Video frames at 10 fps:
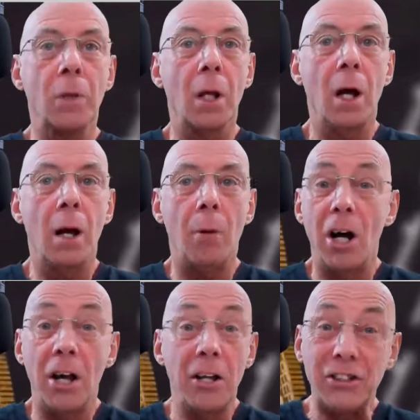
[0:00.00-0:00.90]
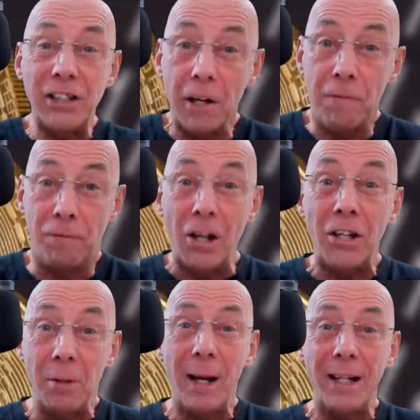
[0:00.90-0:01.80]
I understand the
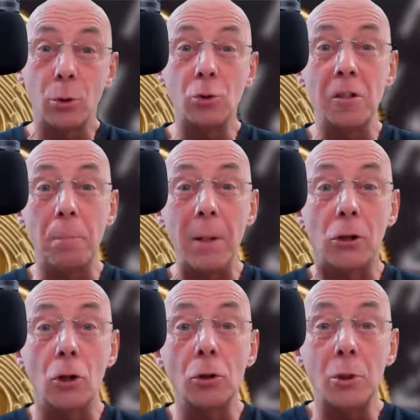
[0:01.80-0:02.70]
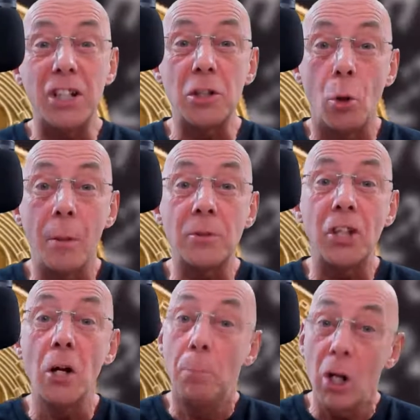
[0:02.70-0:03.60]
fundamentals of Bitcoin, which is why I'm
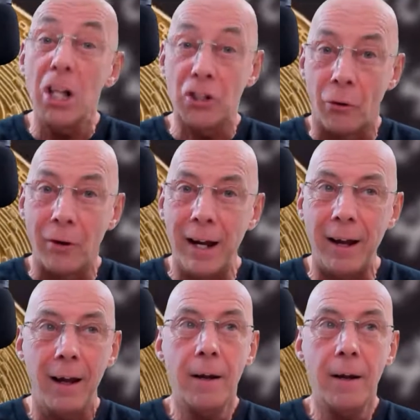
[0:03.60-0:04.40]
so bullish on it,